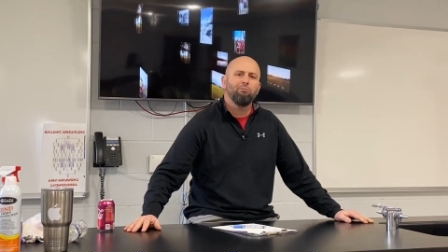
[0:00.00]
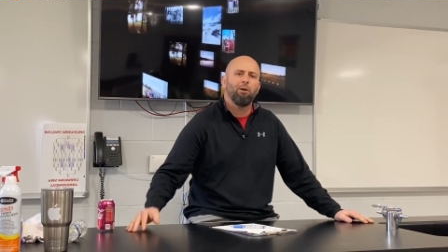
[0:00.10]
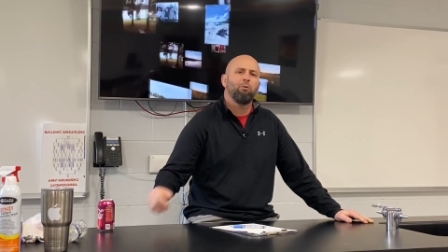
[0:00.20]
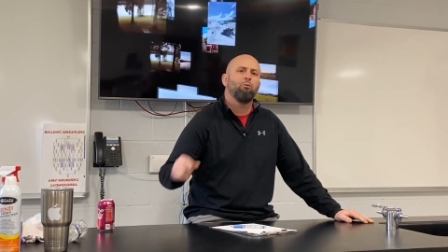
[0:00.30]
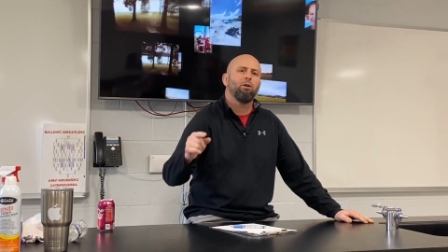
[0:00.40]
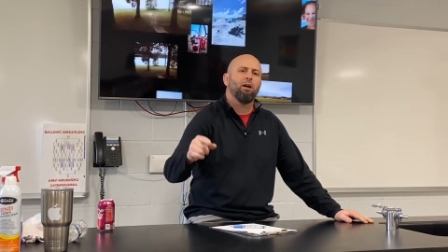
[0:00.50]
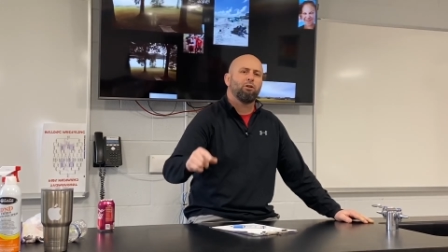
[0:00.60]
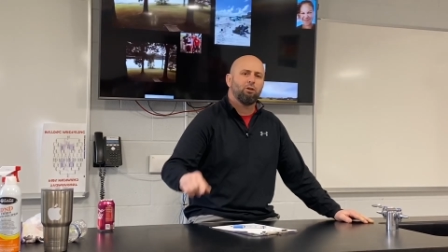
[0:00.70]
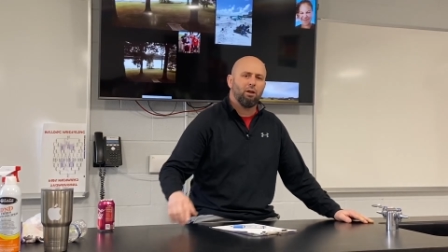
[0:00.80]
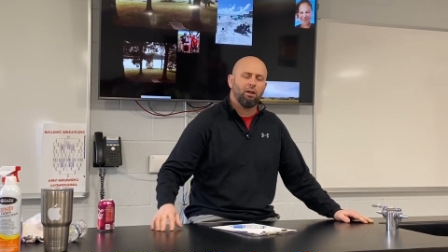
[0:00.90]
Maybe we're not
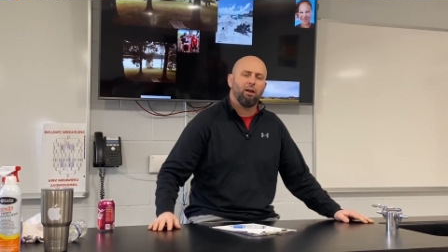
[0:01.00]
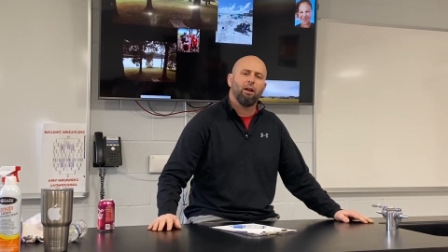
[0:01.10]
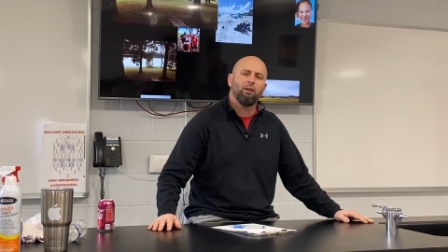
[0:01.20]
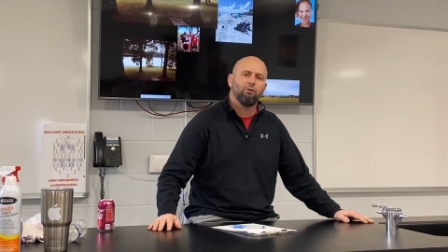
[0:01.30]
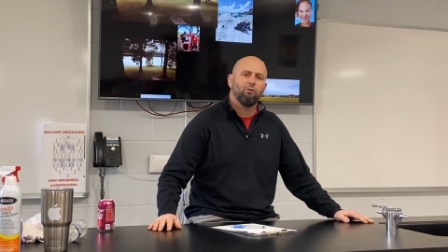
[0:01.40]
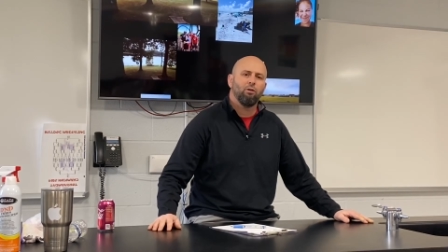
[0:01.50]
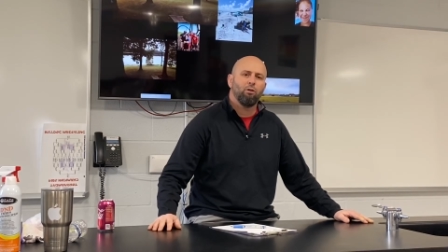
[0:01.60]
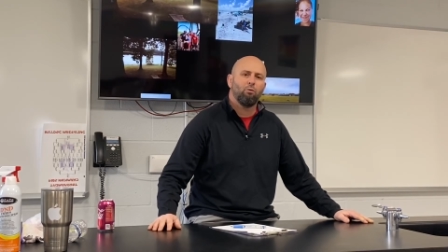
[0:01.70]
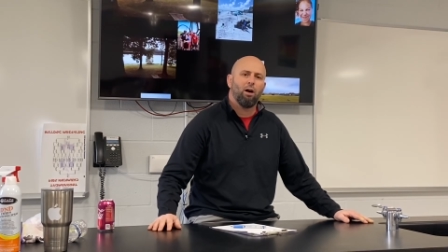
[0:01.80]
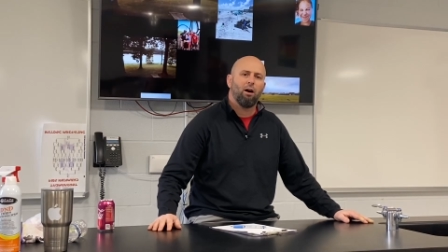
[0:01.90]
shaking hands for a
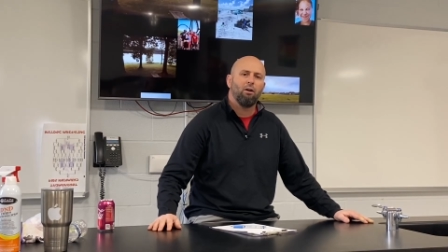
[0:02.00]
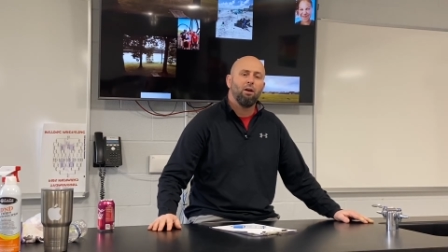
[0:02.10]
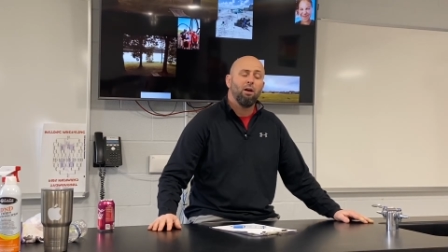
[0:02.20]
little while.